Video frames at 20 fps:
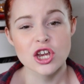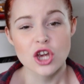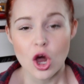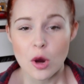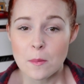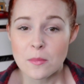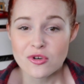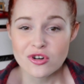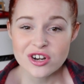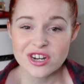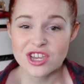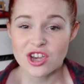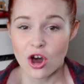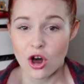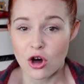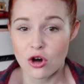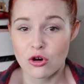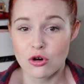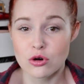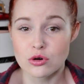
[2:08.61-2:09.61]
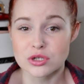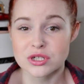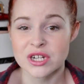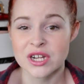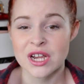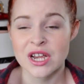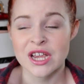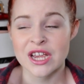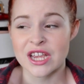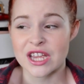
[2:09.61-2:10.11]
gone pretty cold
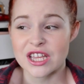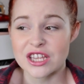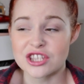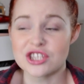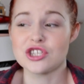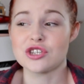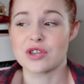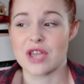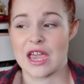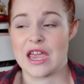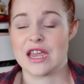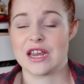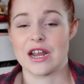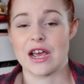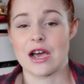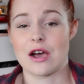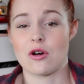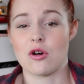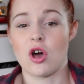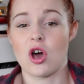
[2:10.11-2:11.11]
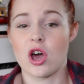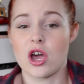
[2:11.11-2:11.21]
in the UK now.